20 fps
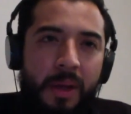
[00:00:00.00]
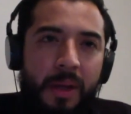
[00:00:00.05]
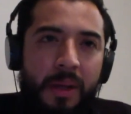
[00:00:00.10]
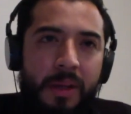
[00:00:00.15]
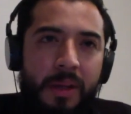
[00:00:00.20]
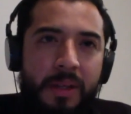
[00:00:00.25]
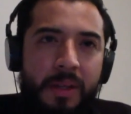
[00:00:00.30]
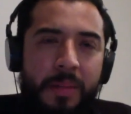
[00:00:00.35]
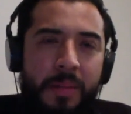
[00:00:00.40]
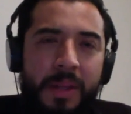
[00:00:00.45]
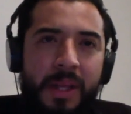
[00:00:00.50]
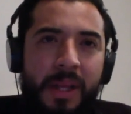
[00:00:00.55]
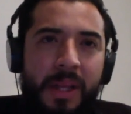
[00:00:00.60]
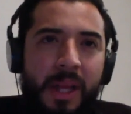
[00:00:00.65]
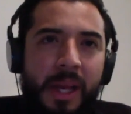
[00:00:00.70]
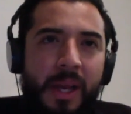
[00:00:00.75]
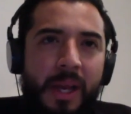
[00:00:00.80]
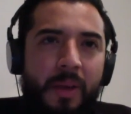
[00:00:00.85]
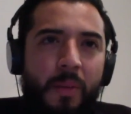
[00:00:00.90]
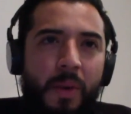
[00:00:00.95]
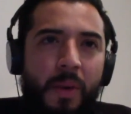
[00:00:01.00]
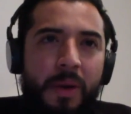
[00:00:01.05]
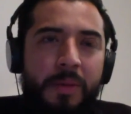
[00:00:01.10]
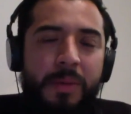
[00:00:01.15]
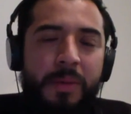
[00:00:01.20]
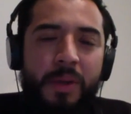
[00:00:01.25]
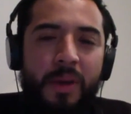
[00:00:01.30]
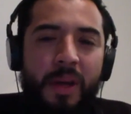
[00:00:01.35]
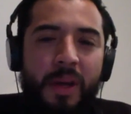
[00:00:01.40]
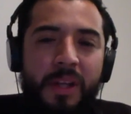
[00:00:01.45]
something like "Welcome
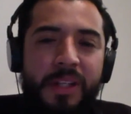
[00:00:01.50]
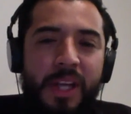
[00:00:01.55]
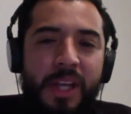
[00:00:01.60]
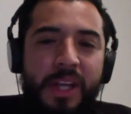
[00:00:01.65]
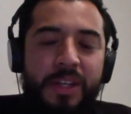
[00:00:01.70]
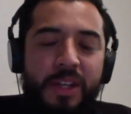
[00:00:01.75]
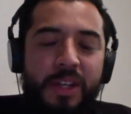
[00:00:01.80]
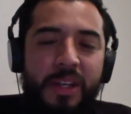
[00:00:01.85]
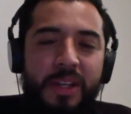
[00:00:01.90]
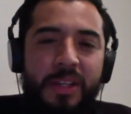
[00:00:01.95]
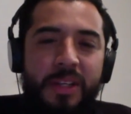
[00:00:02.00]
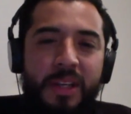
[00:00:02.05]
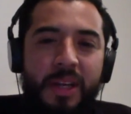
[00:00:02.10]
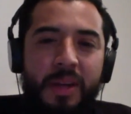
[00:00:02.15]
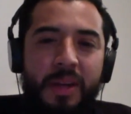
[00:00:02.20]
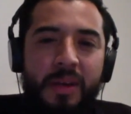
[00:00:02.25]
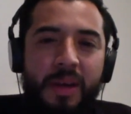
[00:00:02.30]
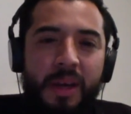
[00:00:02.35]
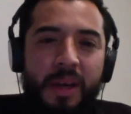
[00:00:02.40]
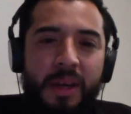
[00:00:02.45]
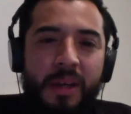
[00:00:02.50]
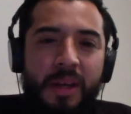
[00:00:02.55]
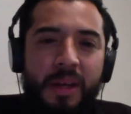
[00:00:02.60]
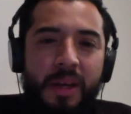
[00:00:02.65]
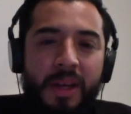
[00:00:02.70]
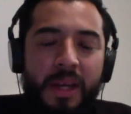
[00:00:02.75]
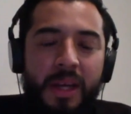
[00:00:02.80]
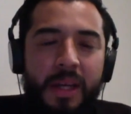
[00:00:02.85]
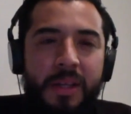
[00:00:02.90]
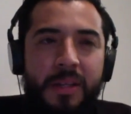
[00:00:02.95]
to Los Angeles,"
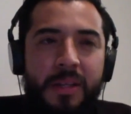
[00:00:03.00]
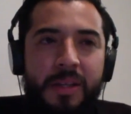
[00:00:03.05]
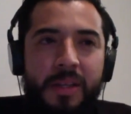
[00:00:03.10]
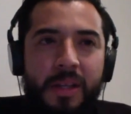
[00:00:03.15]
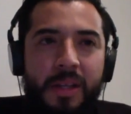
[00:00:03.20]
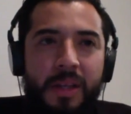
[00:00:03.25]
and his